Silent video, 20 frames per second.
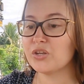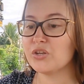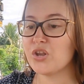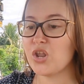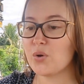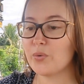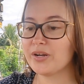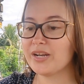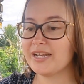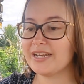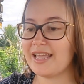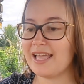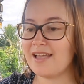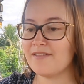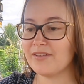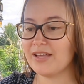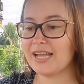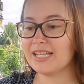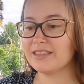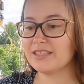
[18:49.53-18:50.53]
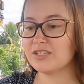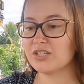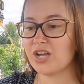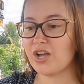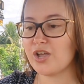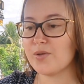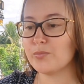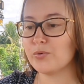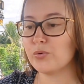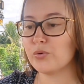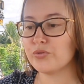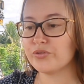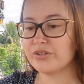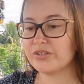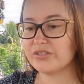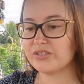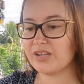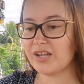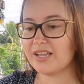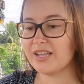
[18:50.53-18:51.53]
No one had ever had the time or the
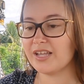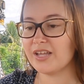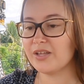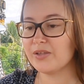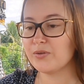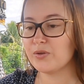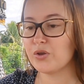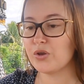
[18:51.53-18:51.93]
desire,